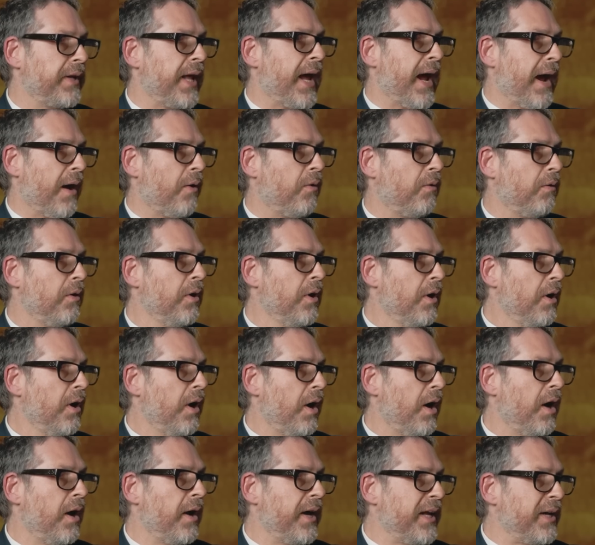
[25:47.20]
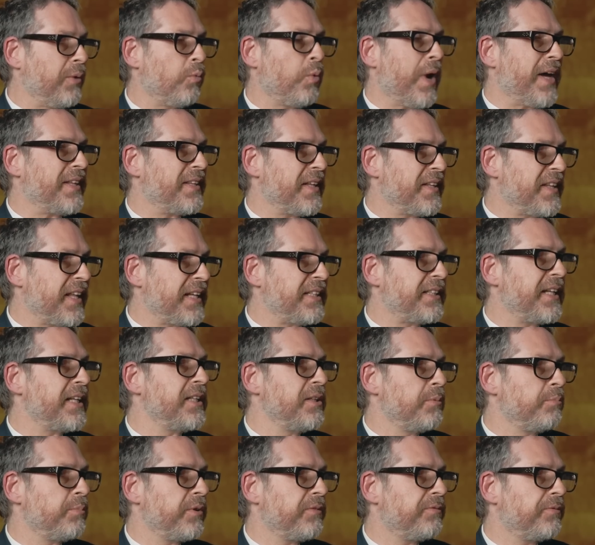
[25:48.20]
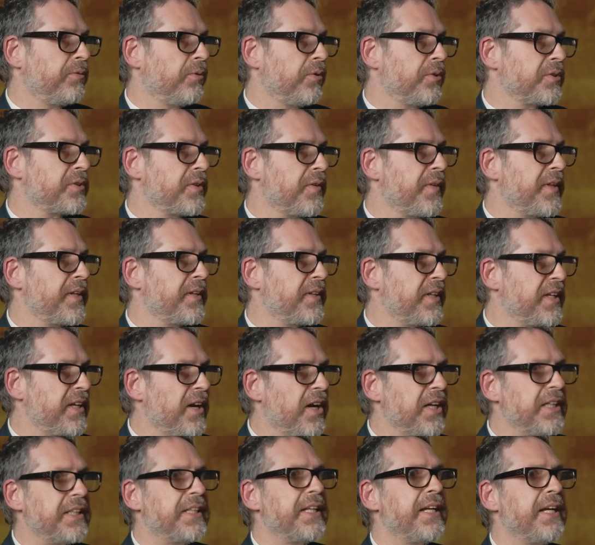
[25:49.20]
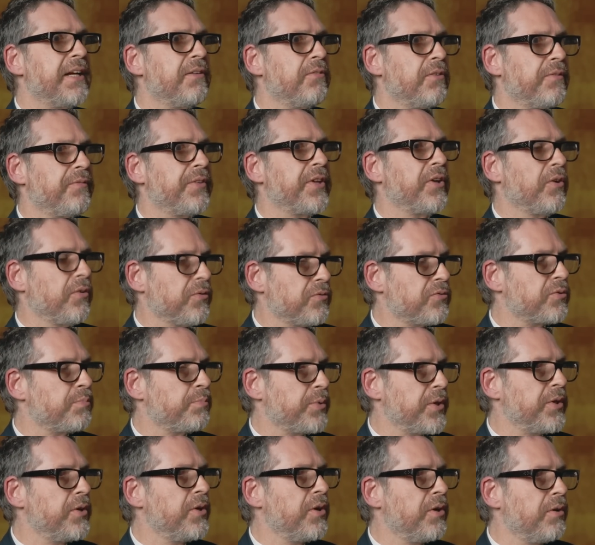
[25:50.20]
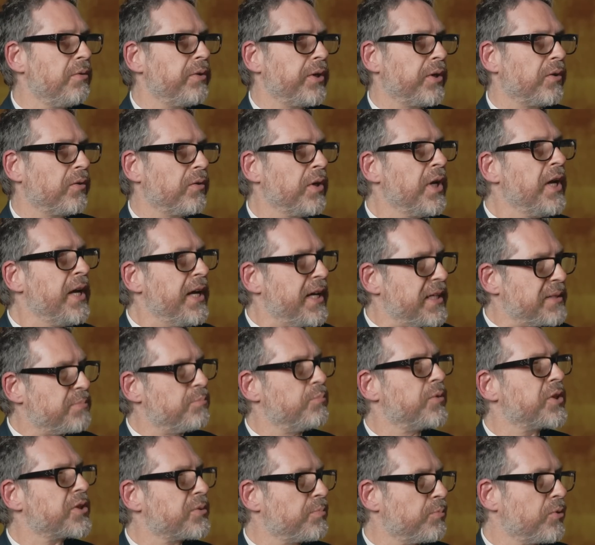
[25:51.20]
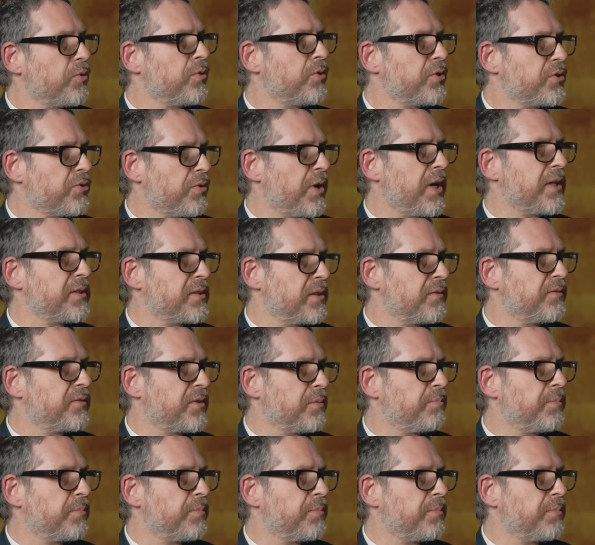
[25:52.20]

now. Uh, in a way that they didn't before. So the, the idea of the entrepreneurial is much more attractive to